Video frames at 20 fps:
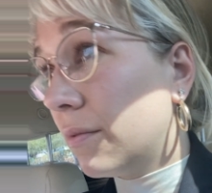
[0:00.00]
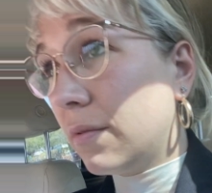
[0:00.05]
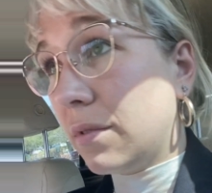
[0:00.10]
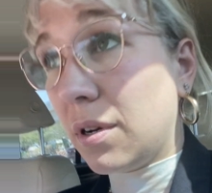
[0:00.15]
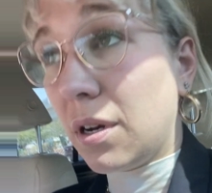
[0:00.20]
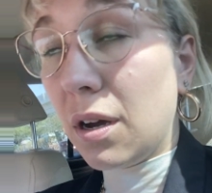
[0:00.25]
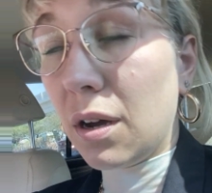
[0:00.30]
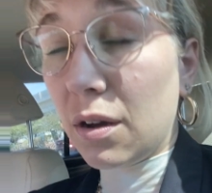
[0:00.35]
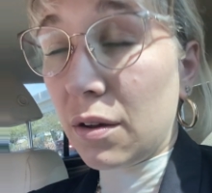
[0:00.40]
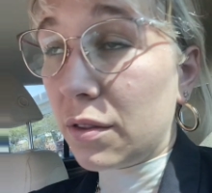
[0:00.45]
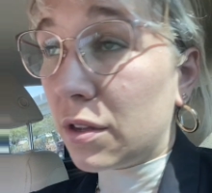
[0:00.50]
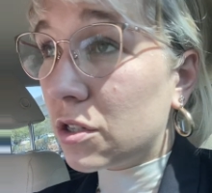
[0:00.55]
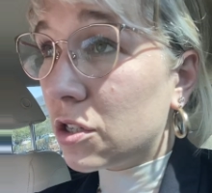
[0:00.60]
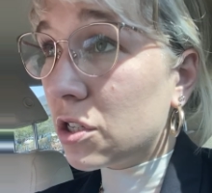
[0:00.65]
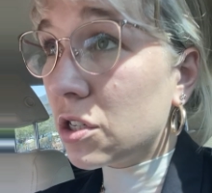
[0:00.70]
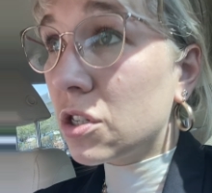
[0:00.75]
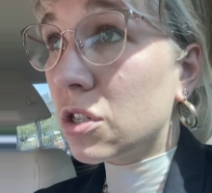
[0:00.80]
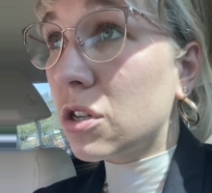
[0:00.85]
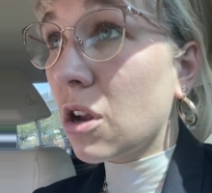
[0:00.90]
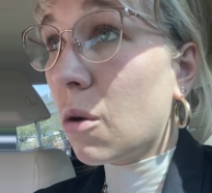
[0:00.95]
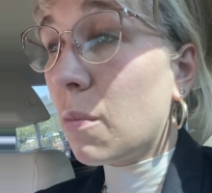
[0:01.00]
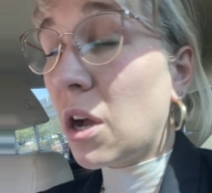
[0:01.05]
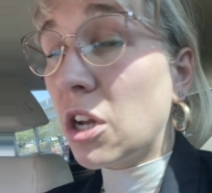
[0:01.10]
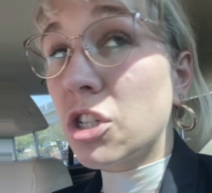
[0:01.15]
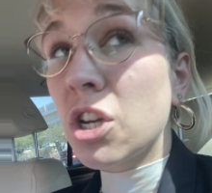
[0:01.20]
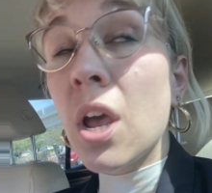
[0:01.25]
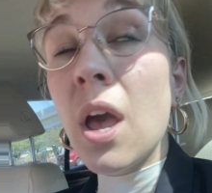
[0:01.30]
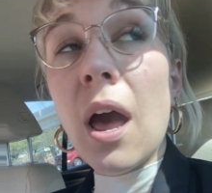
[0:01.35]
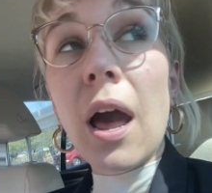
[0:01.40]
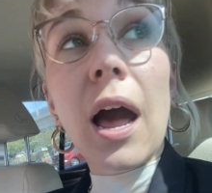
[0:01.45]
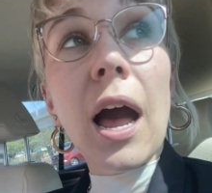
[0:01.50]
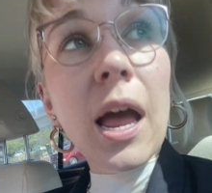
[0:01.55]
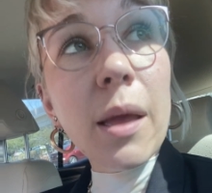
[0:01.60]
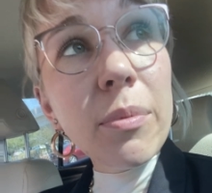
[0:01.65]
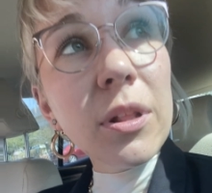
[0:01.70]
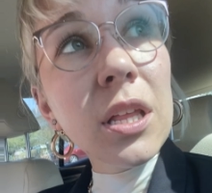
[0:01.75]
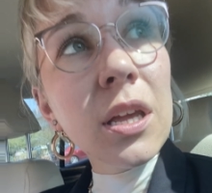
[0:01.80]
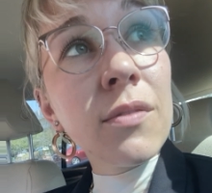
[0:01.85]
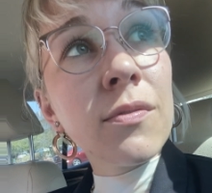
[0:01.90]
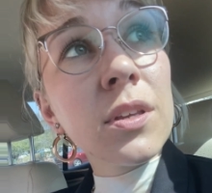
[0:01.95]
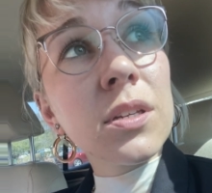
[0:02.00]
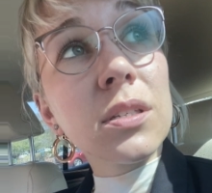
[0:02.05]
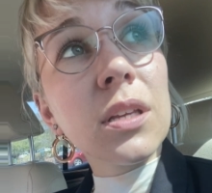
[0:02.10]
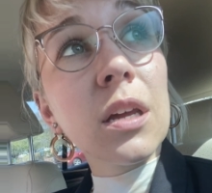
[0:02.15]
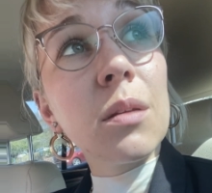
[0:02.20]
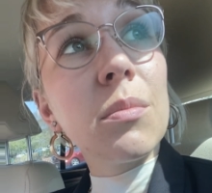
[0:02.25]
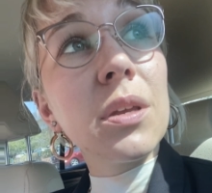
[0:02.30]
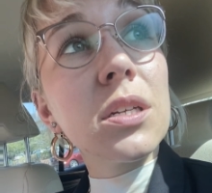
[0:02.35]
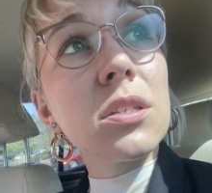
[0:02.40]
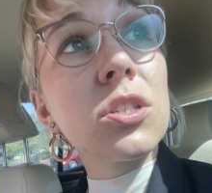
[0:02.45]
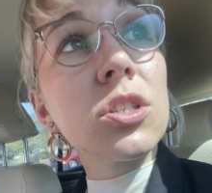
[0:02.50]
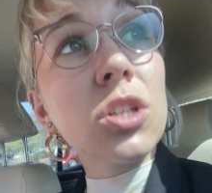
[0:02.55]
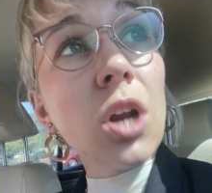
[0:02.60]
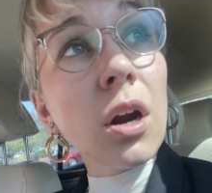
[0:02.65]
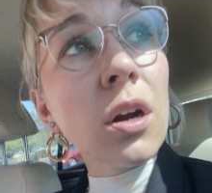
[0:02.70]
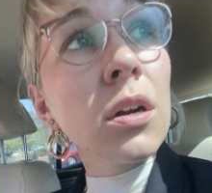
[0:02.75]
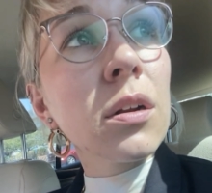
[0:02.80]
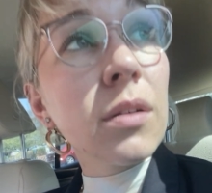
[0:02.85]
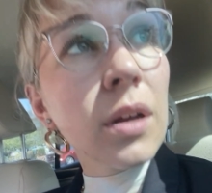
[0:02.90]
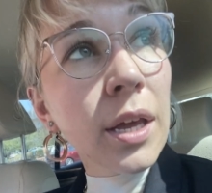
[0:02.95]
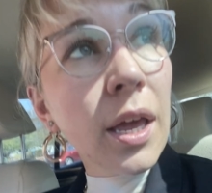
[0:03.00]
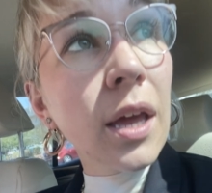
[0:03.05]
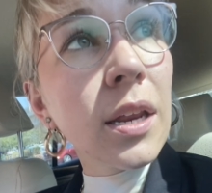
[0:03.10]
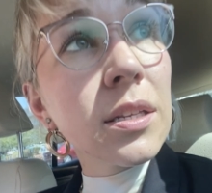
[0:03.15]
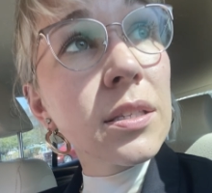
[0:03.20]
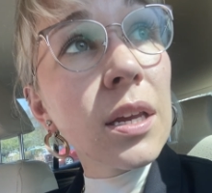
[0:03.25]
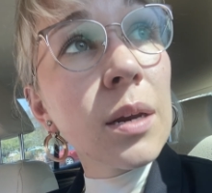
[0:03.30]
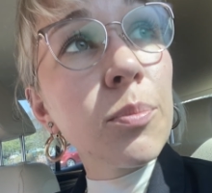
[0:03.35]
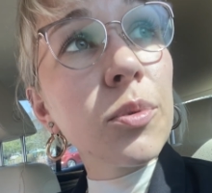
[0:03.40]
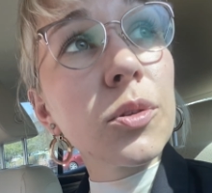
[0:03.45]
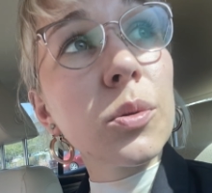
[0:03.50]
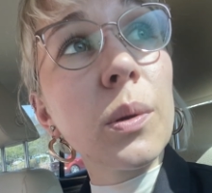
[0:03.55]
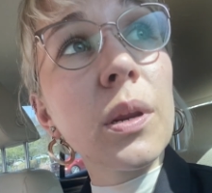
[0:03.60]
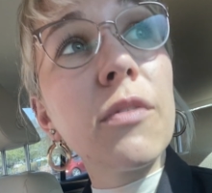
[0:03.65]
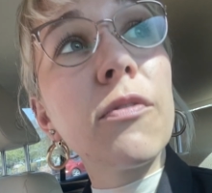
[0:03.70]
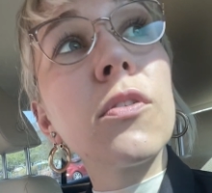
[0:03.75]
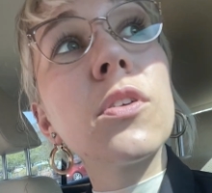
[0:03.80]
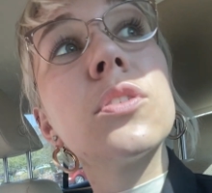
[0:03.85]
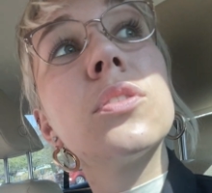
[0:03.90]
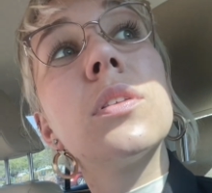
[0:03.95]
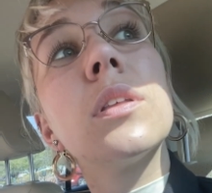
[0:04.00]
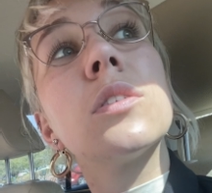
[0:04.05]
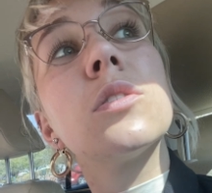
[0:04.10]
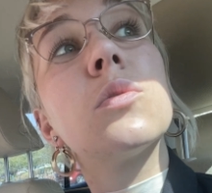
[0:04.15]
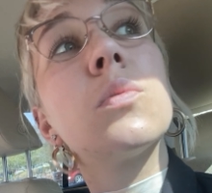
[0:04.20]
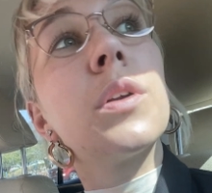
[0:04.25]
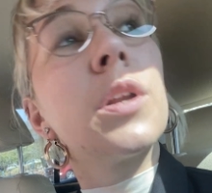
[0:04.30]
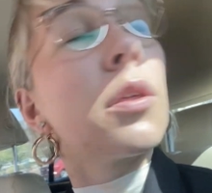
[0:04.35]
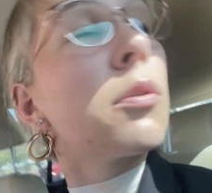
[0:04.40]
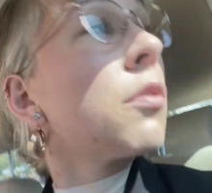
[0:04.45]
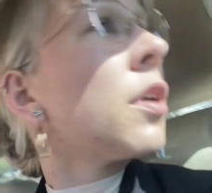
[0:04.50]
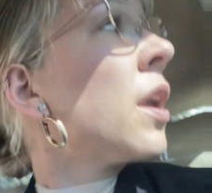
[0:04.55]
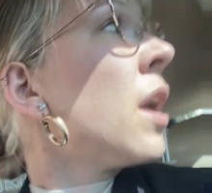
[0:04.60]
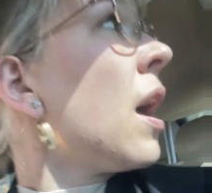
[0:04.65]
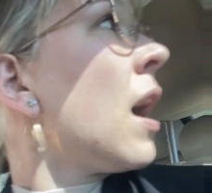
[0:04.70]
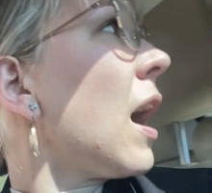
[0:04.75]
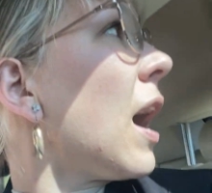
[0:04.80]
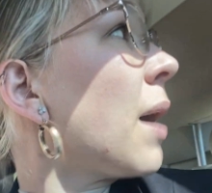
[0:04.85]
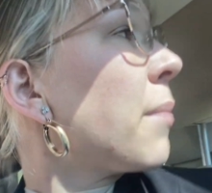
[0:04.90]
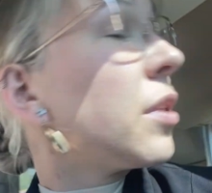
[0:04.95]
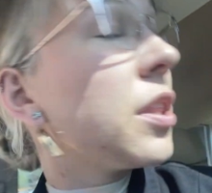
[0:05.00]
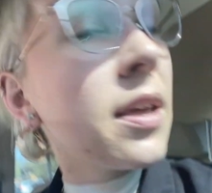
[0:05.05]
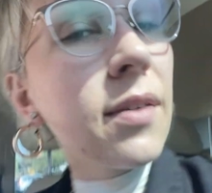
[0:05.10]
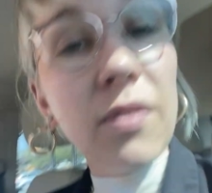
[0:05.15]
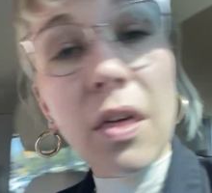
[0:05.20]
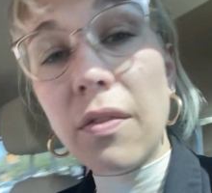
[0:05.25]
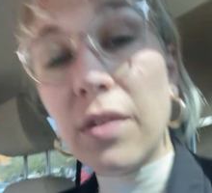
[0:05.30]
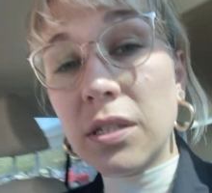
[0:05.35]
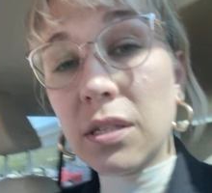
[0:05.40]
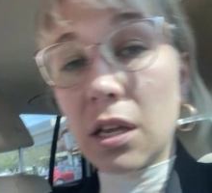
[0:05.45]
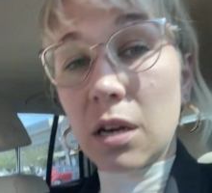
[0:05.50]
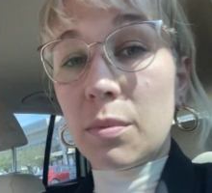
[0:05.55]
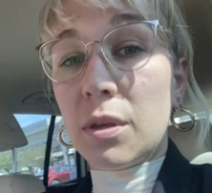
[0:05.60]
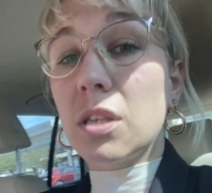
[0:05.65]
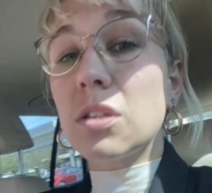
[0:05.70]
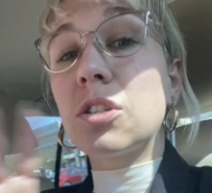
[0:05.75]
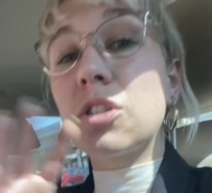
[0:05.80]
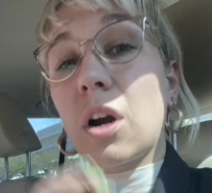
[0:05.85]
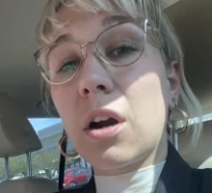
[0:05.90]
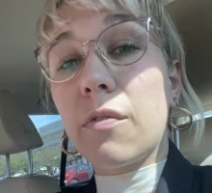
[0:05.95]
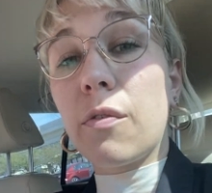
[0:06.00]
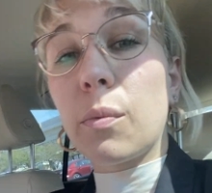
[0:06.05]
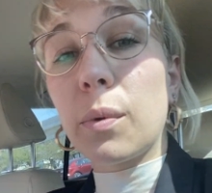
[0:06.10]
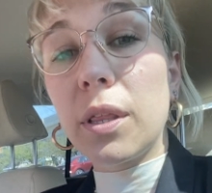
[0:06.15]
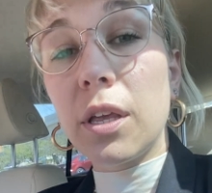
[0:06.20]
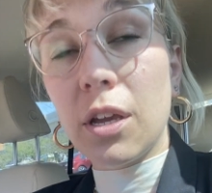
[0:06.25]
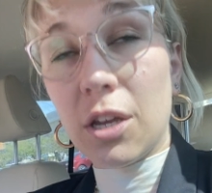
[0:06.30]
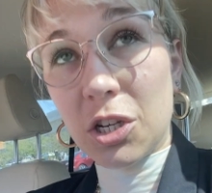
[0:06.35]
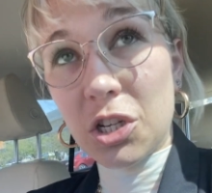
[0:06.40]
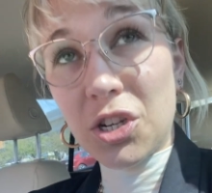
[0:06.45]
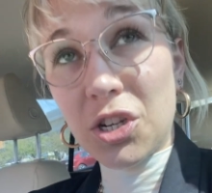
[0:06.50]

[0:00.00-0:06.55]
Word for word: oh, there's just so much. I believe this is going to be a start. Again, it's April 21st, 2023. I believe that this is going to be the start of a really good